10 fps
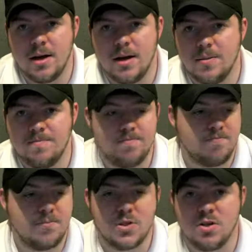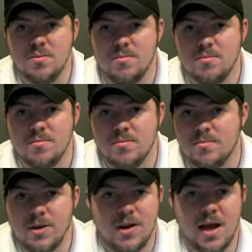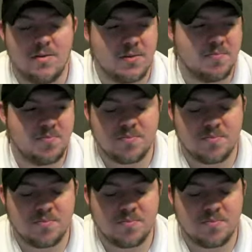uh, so there you have it.